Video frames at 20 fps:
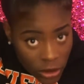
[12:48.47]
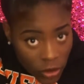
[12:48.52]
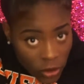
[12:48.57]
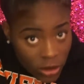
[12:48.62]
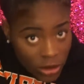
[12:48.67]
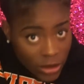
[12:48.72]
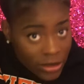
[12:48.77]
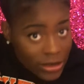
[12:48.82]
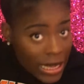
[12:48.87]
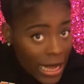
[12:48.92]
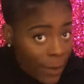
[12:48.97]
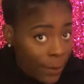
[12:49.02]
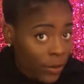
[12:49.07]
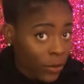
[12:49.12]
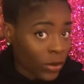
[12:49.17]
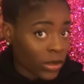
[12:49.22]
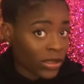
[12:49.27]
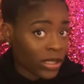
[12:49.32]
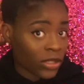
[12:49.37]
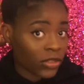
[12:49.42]
the top
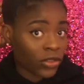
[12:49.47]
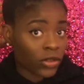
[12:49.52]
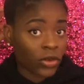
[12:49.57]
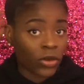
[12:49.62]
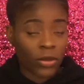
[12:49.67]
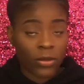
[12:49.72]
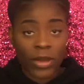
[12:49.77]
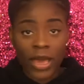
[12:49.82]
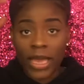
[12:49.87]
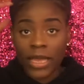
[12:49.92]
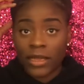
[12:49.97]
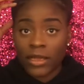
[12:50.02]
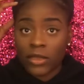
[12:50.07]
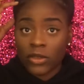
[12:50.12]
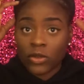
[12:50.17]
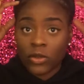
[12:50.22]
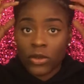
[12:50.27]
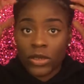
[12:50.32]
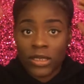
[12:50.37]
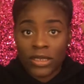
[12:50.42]
and one section on the back, and then
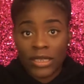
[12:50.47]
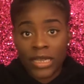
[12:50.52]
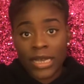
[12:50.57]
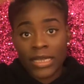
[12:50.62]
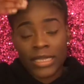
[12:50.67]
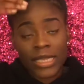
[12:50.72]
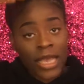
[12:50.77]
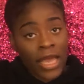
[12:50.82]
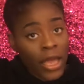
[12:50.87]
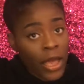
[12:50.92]
2 on the sides.